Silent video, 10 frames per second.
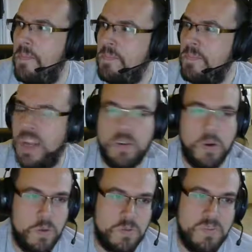And
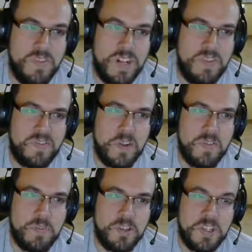of course, with the
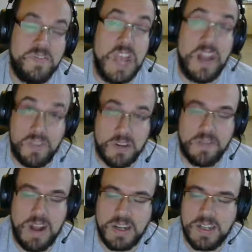leftover budget, if you have a
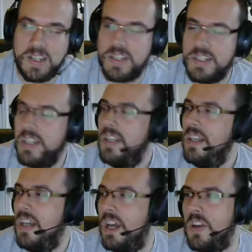grand, that is,
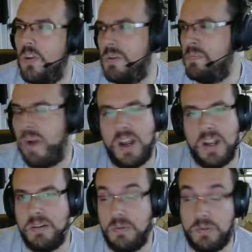you can always
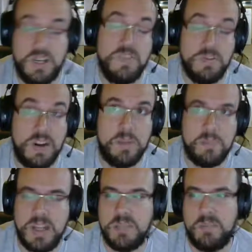buy, or definitely
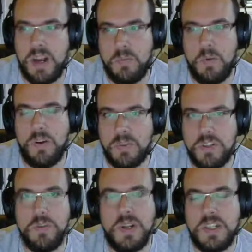recommend to buy one or
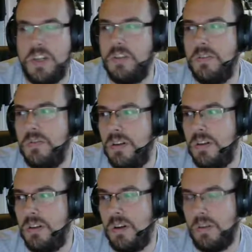two external
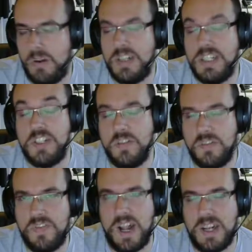additional
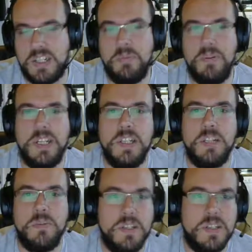fans to put
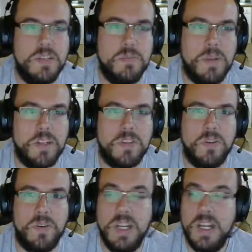into it to make
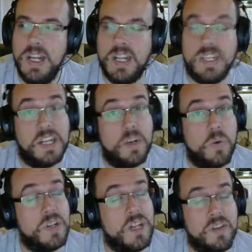sure there's
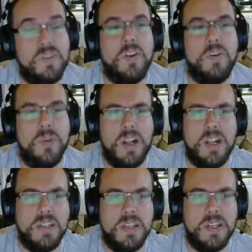adequate airflow.
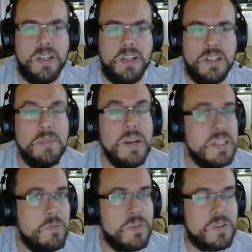And it's
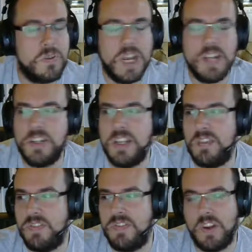amazing what sort of case you can
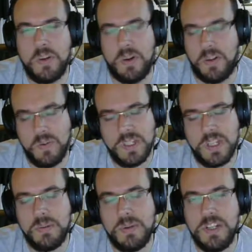get for 30 quid. Of course, it's
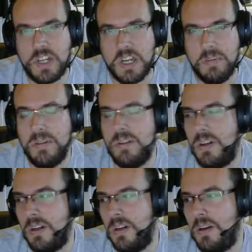going to be cheap,
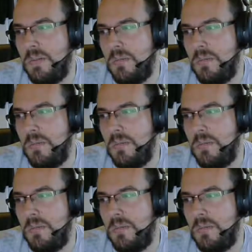not